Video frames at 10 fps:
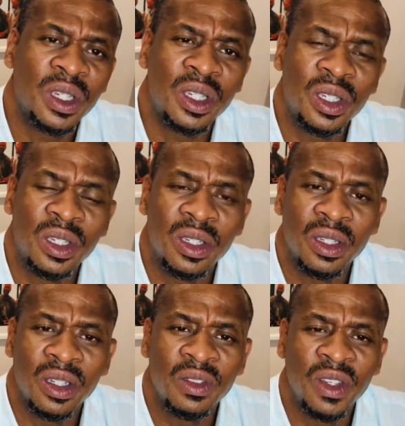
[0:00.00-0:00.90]

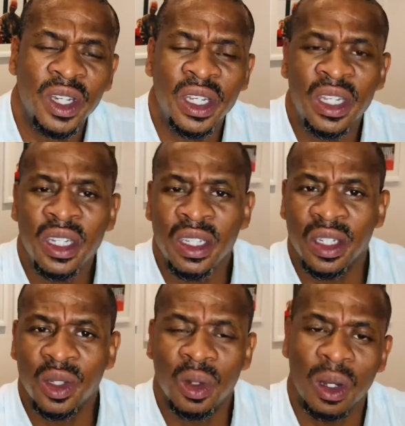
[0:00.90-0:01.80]
it's very easy
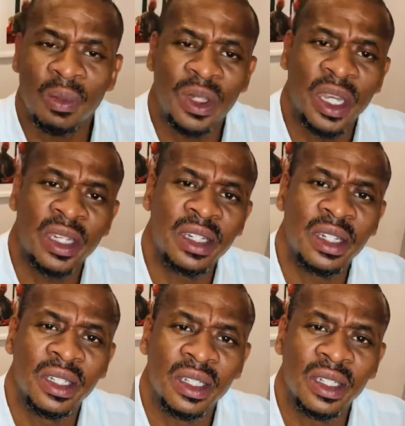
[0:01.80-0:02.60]
to upset